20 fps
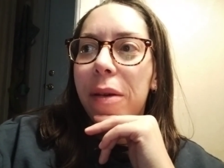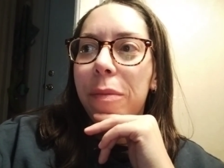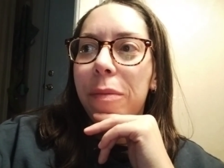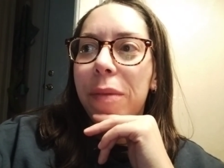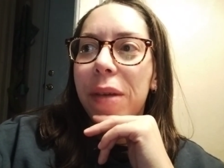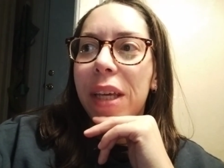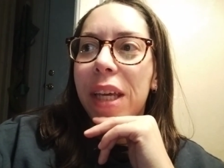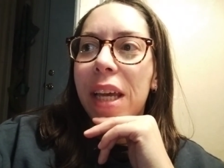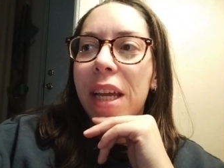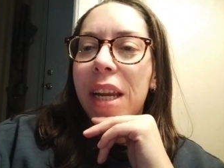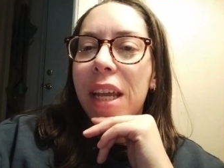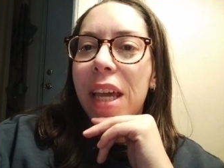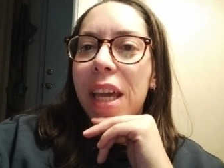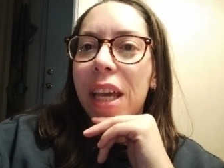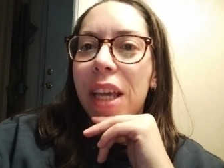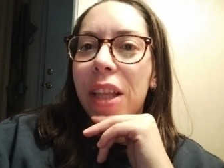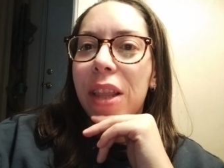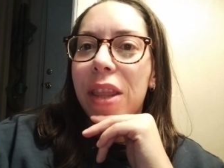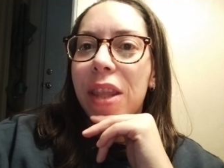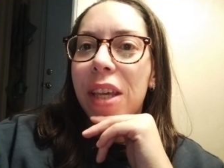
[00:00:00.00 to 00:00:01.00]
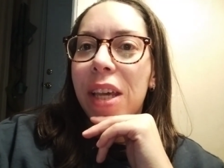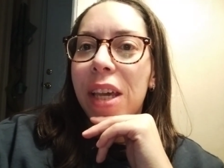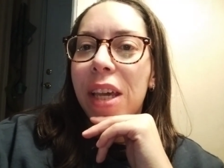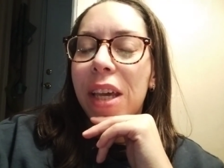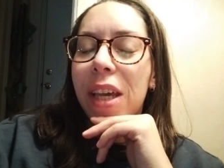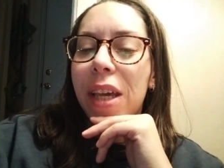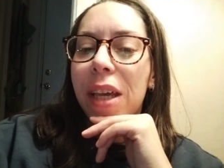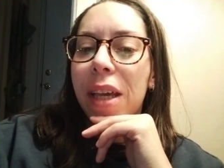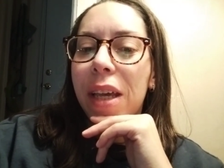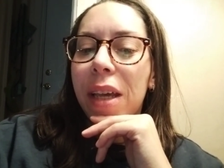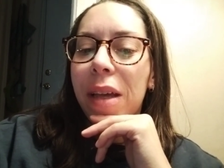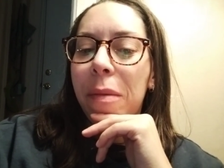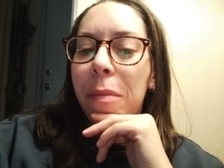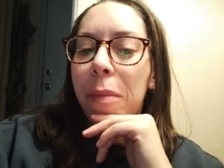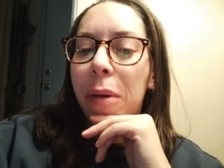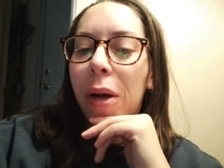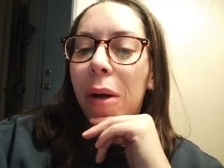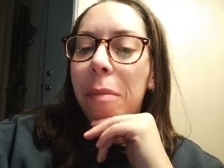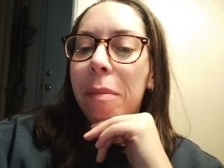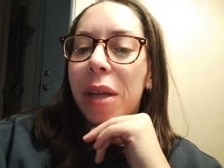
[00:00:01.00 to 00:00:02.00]
getting the
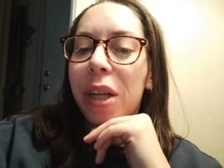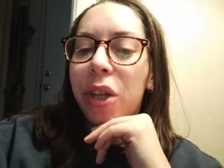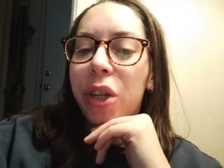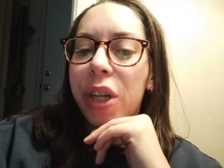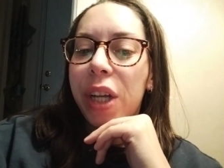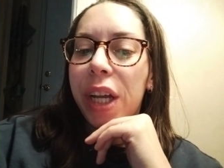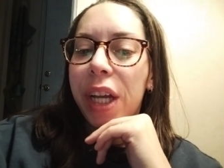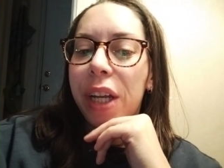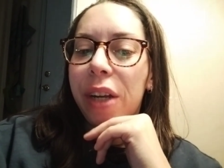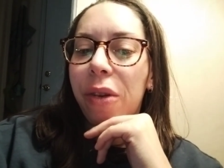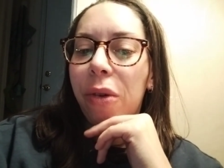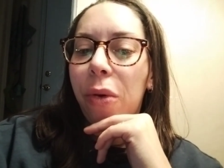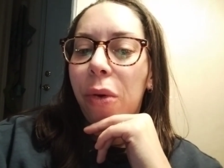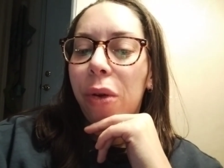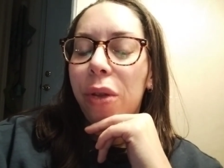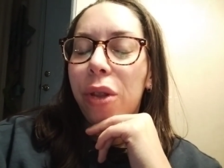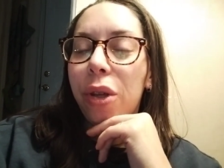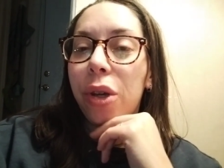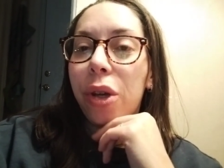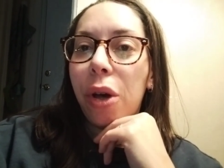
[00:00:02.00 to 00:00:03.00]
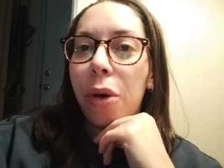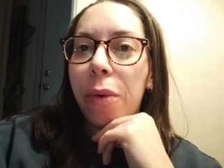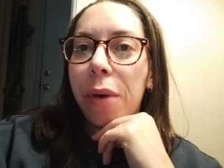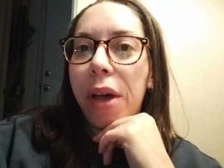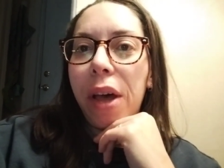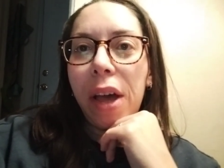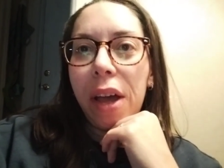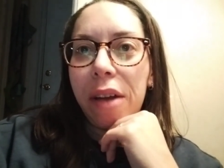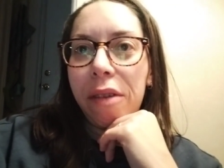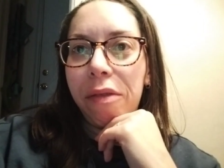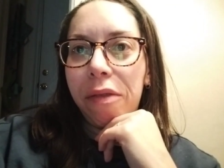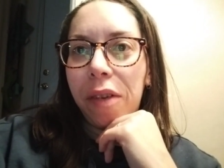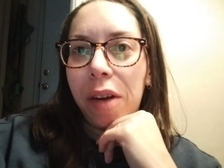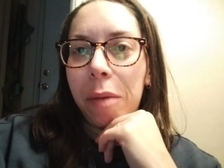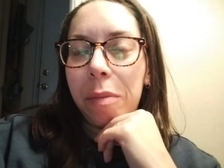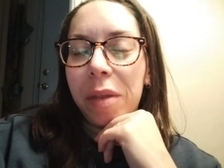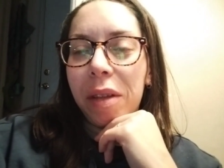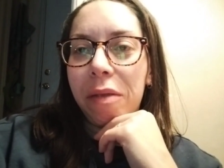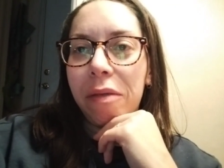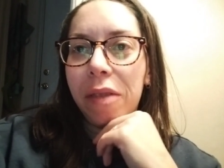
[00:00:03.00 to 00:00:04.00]
permission or the go-ahead from
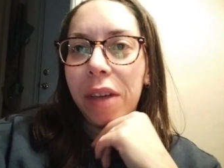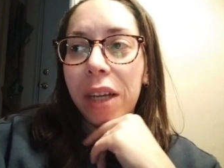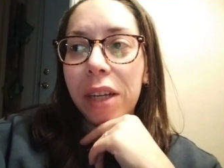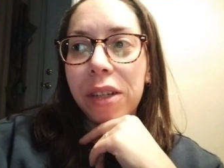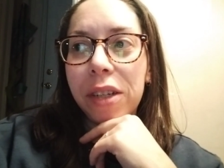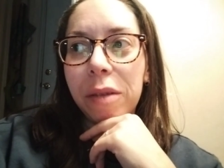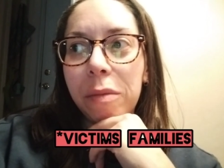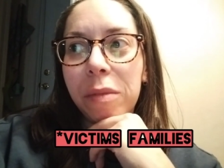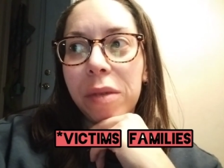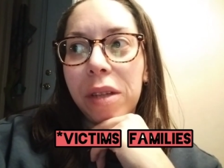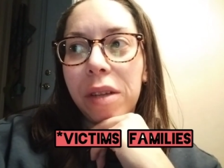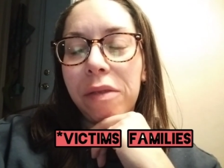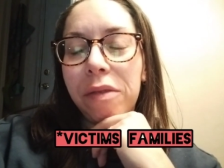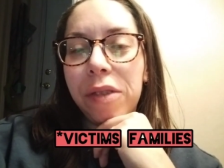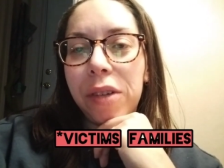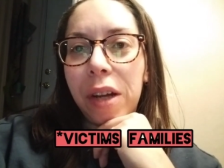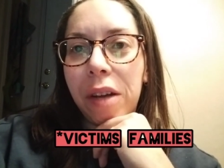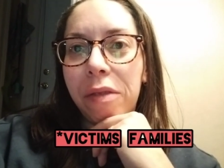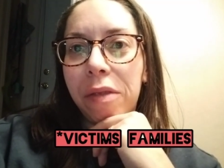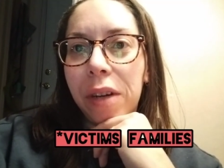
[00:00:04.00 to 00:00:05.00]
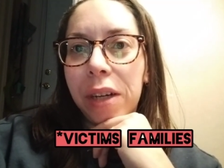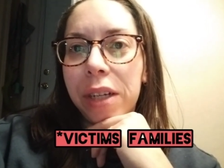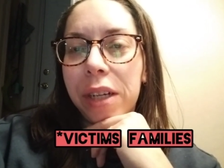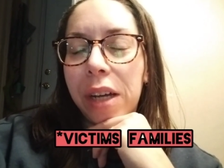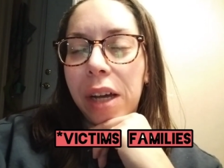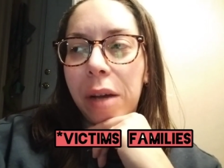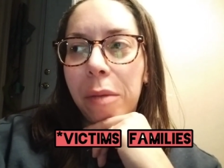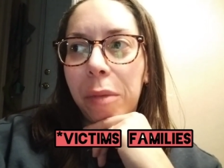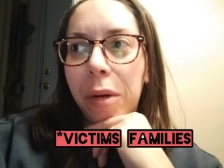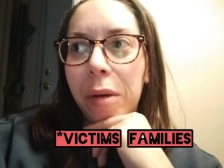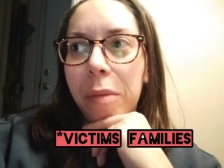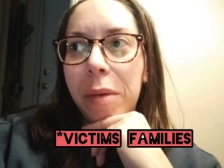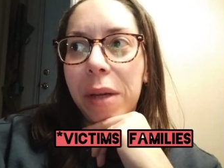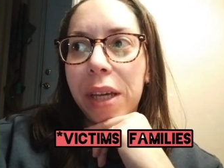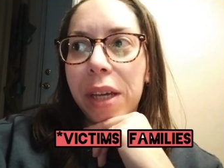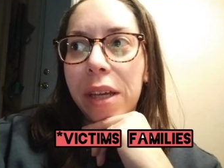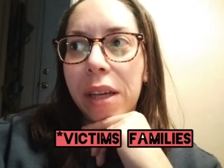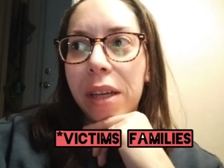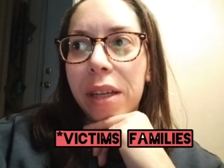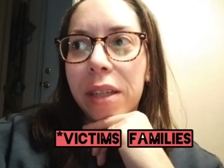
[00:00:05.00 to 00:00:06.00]
the victims of Jeffrey Dahmer,
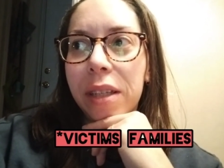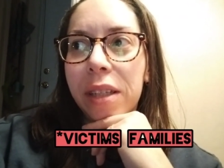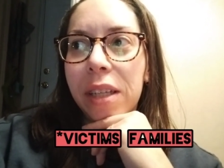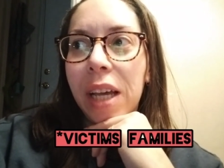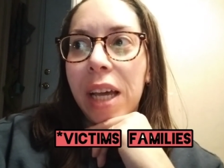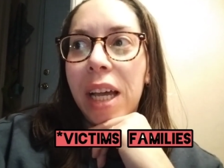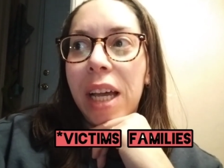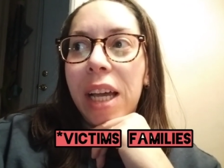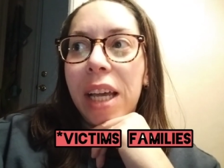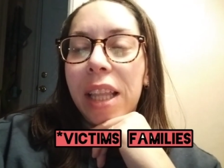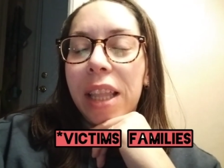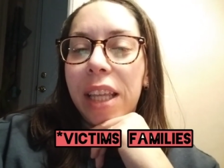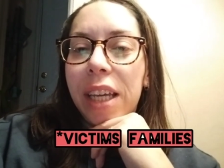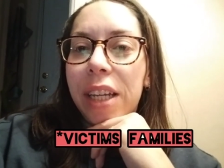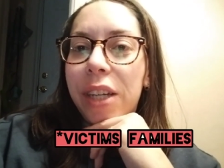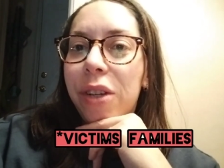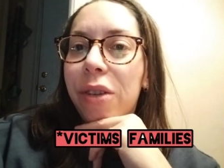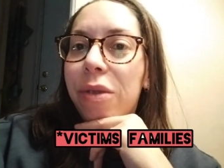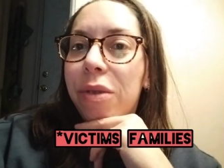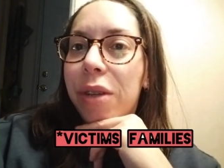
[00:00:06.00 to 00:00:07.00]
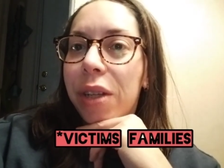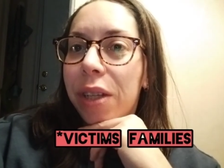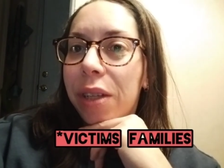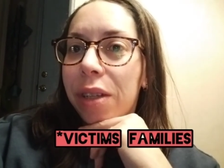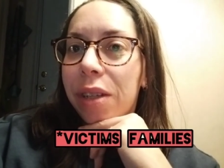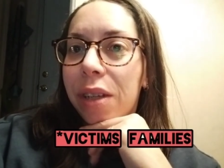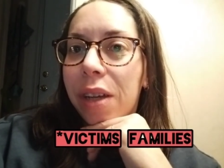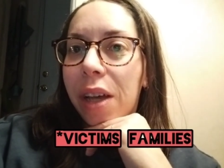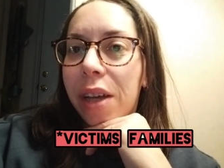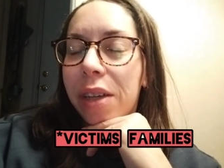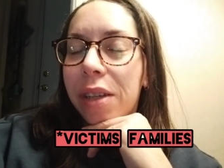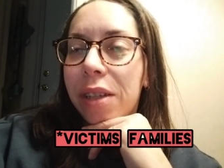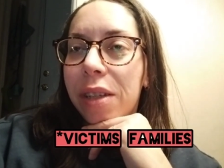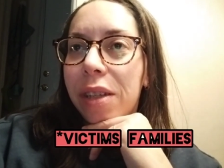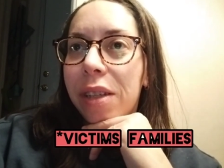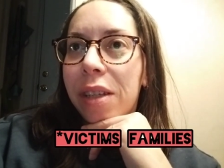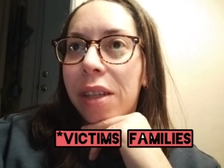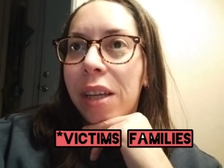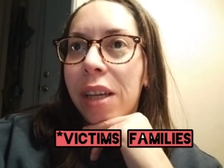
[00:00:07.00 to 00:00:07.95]
because they do discuss